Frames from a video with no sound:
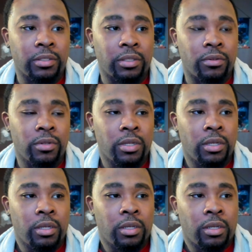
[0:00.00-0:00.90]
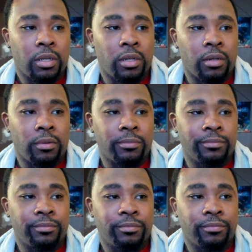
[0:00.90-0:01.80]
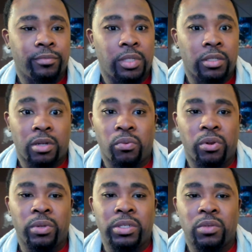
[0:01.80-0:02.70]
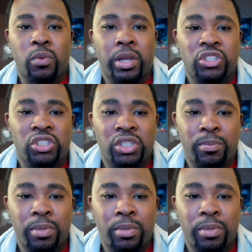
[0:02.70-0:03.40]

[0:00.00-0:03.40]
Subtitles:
So there's no real reason why it should be